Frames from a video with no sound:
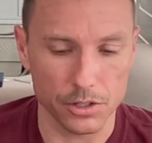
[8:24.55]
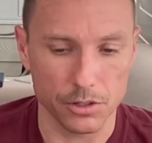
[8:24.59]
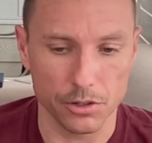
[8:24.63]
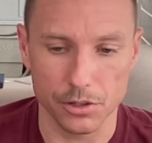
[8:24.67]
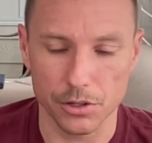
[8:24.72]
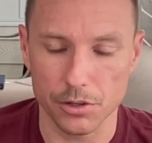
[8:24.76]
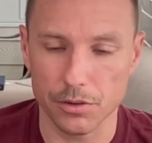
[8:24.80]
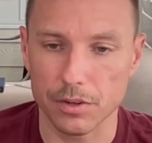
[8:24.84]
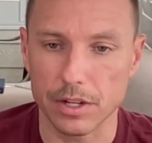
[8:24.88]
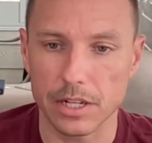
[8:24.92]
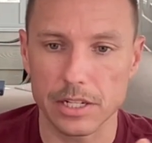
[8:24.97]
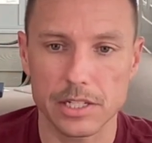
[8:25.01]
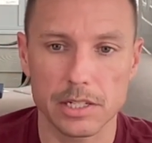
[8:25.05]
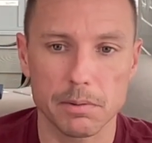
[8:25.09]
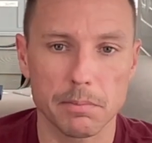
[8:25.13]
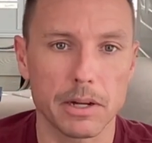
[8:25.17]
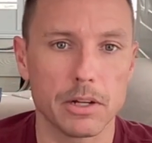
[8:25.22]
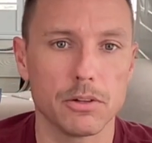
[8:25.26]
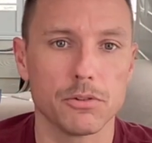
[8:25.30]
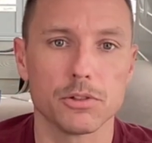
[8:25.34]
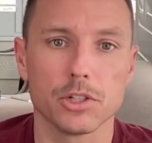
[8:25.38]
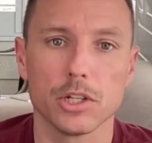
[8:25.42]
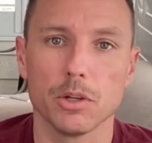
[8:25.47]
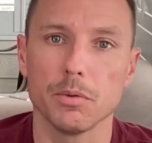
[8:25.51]
You know, you get
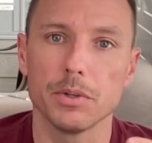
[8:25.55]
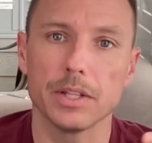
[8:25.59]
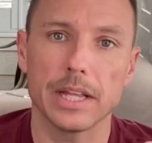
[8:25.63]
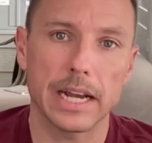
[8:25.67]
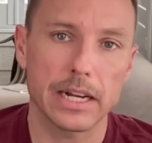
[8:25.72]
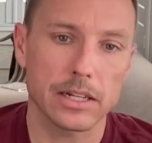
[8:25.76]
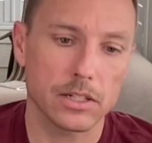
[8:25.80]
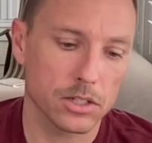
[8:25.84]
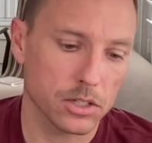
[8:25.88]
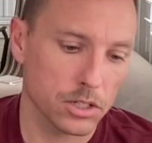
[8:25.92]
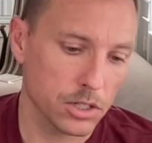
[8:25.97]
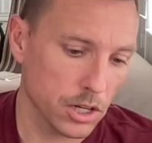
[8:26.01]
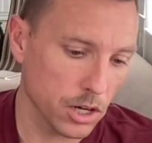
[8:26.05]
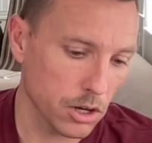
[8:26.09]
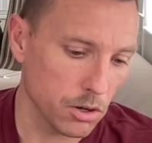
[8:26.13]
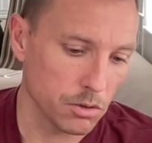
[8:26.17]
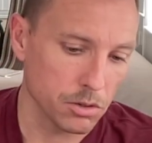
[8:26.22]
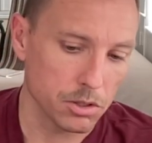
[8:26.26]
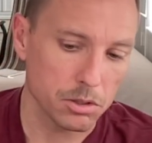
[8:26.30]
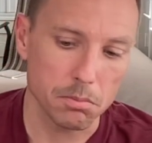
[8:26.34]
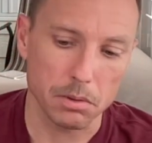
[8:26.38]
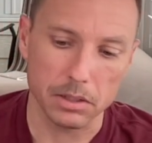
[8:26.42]
somebody who's good with X's and O's,